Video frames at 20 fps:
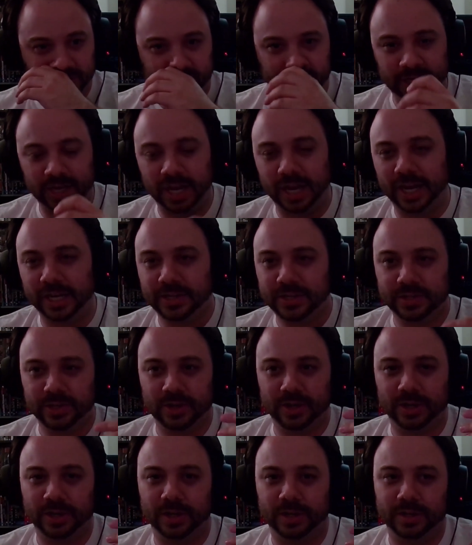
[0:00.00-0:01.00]
Like I
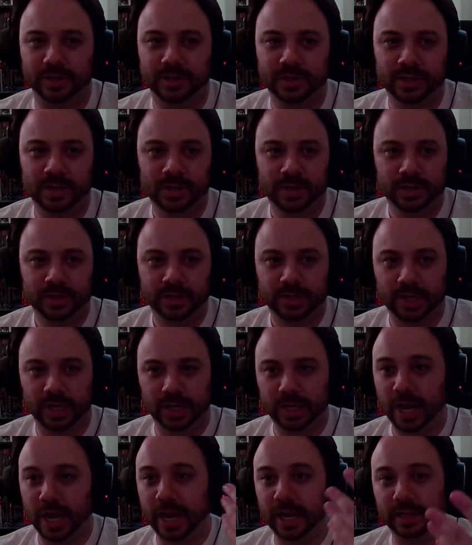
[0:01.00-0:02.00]
saw
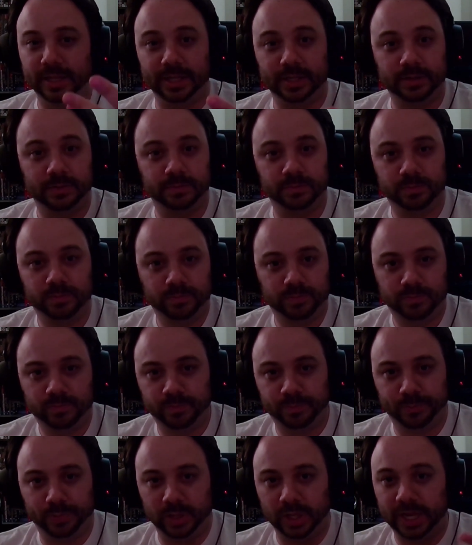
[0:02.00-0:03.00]
a guy like
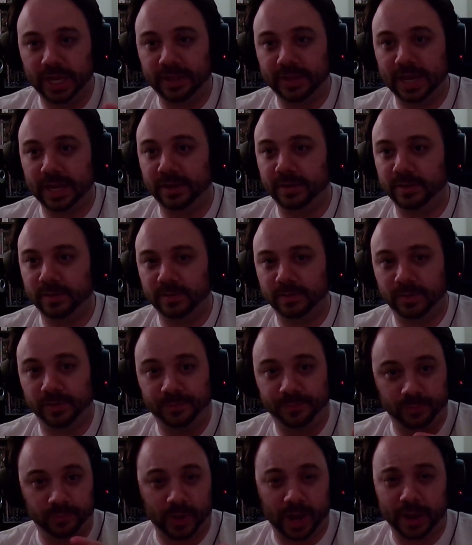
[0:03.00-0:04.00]
play the
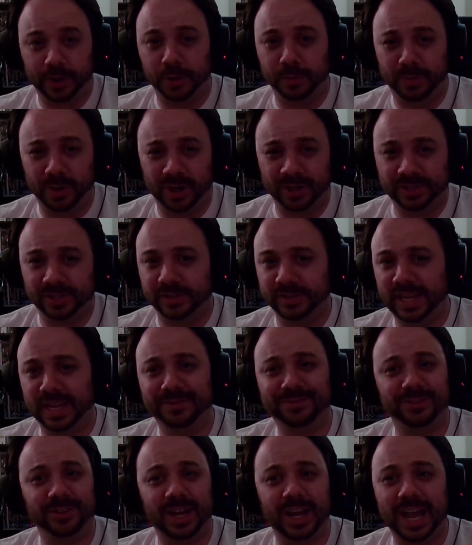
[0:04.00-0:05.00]
final boss on
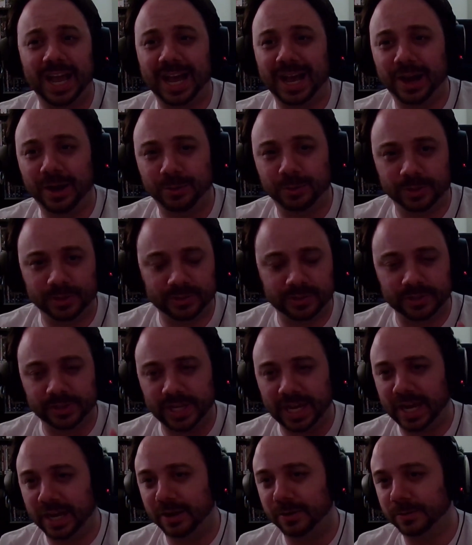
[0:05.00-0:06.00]
that for hours
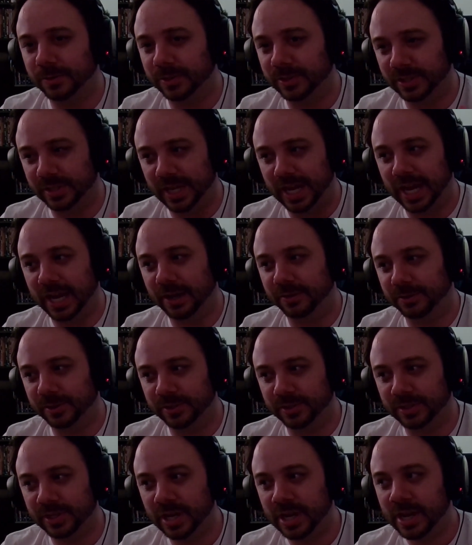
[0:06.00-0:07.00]
and hours and
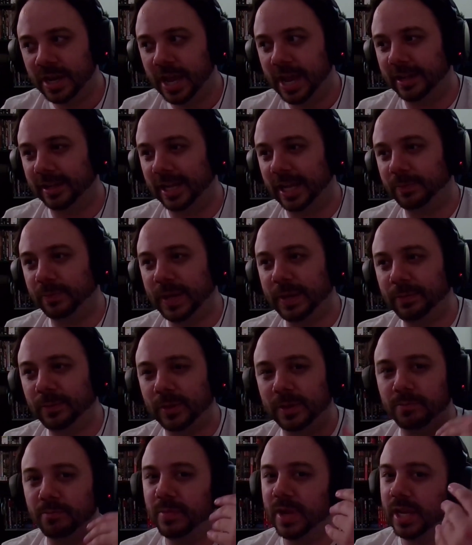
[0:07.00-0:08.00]
hours, and like
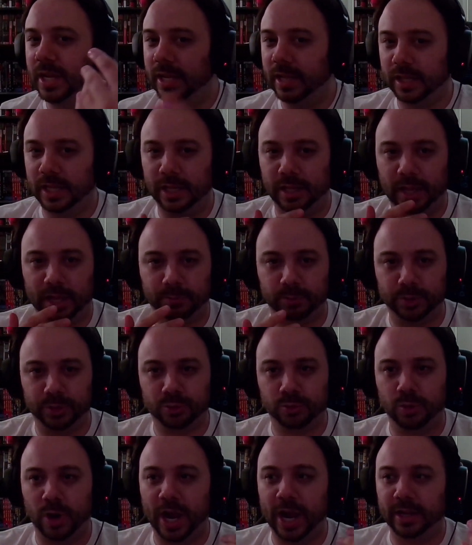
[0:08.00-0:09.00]
people immediately like would
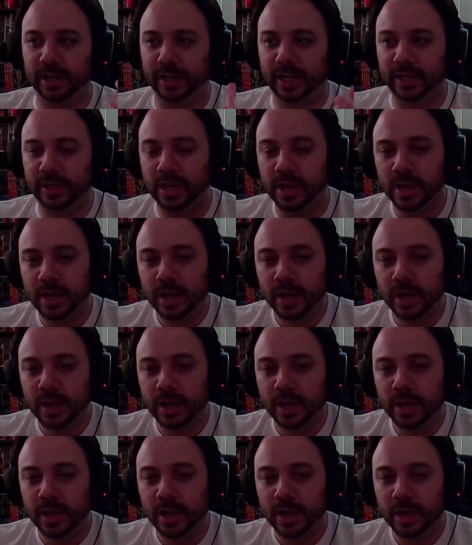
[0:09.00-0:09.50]
try to like